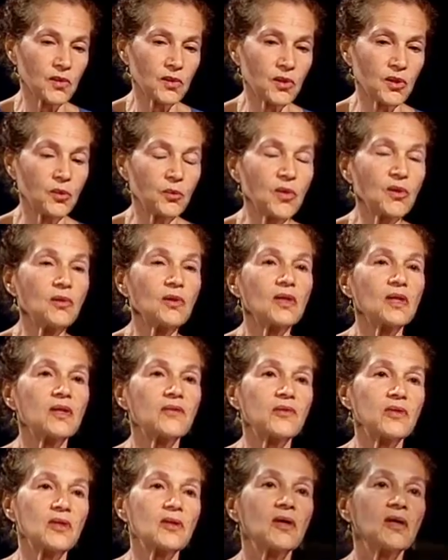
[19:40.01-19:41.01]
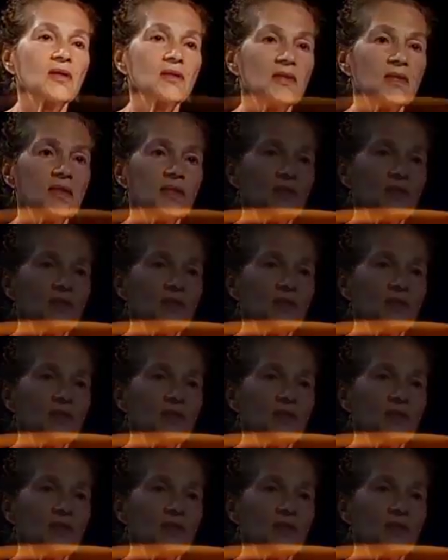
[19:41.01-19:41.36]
community of Ananda